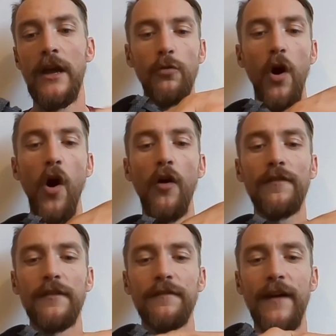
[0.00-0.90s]
You will
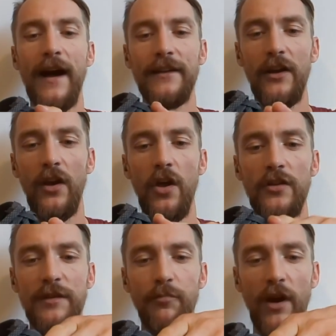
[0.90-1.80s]
often find a
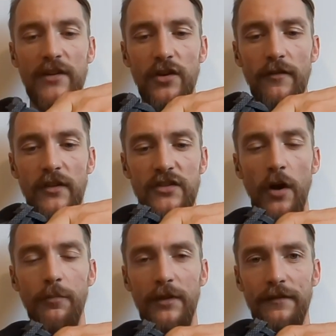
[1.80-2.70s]
lot of pressure over the
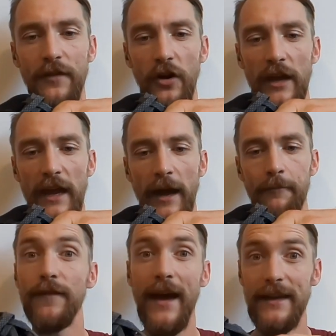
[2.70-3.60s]
top of the foot here.
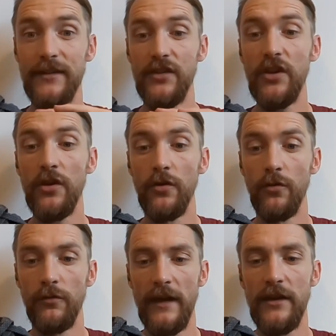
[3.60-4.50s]
If that is
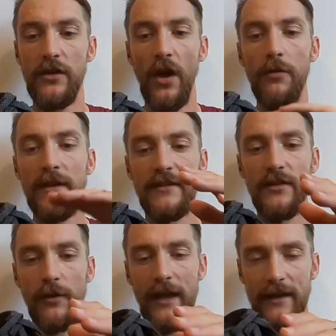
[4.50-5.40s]
you, then you go
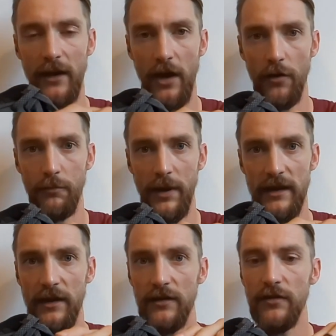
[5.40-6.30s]
into like a Lone
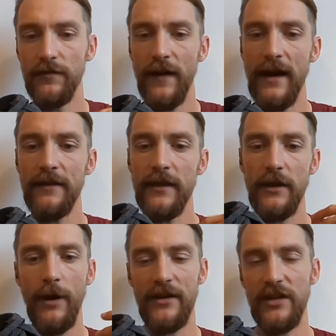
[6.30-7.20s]
Peak and you'll find that
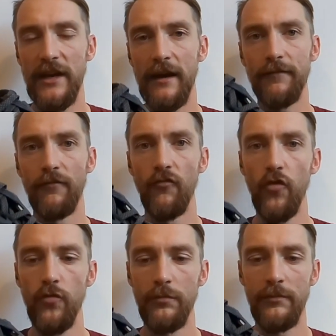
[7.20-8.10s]
you actually have
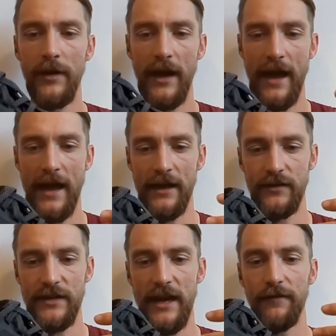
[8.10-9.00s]
room
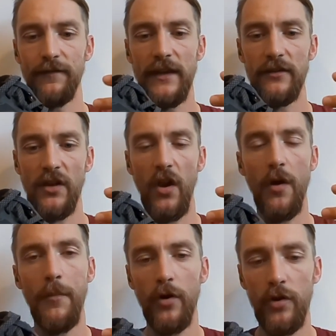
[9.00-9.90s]
and it feels a
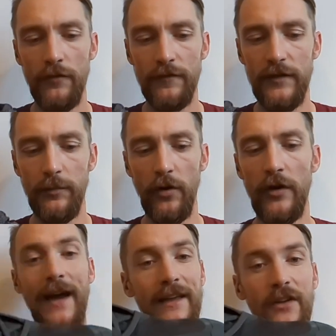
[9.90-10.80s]
lot more comfortable.
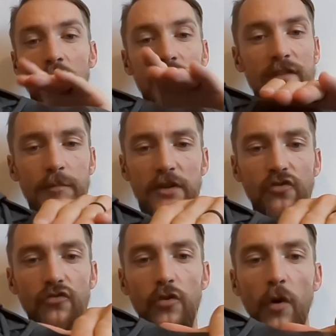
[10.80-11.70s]
That can also be
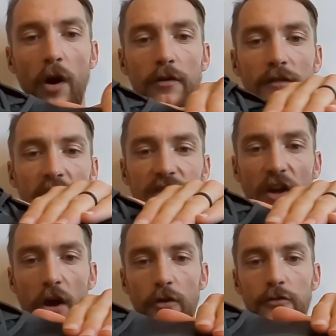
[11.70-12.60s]
true over the
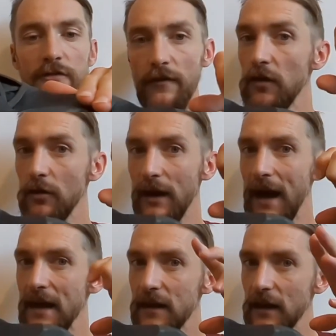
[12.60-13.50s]
toes. So if you
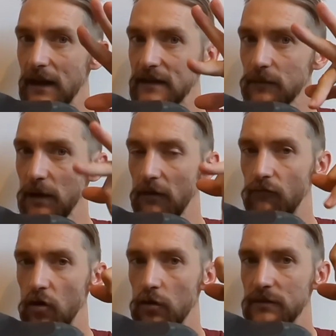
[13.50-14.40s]
like a little bit of
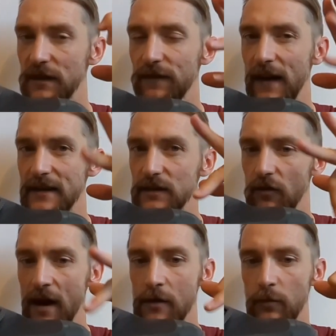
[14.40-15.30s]
room to flex
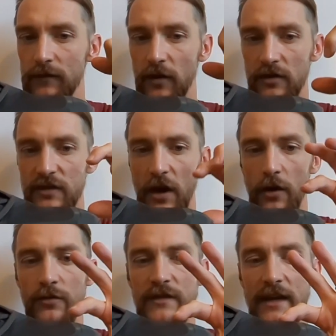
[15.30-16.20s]
around with your
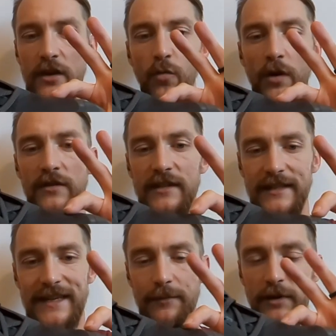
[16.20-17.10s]
toes, then you want a
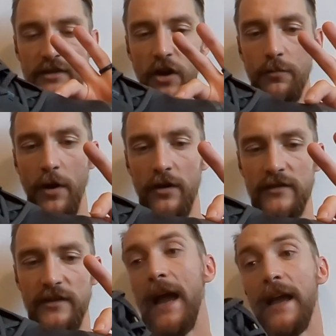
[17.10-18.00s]
deeper toe
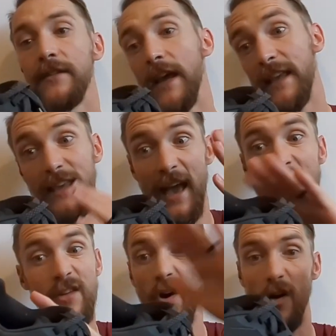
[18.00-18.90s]
box. And
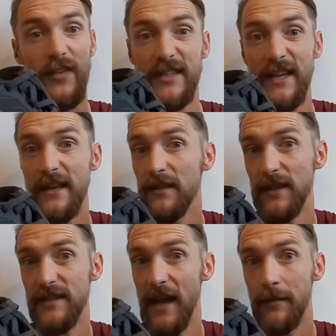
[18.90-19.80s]
again, obviously
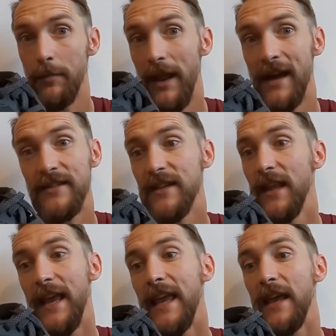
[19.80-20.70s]
the same applies to
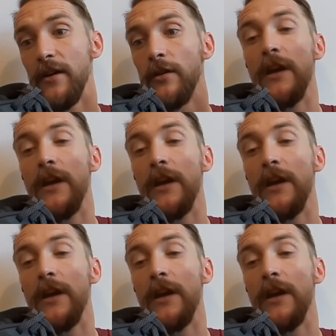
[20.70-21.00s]
the heel.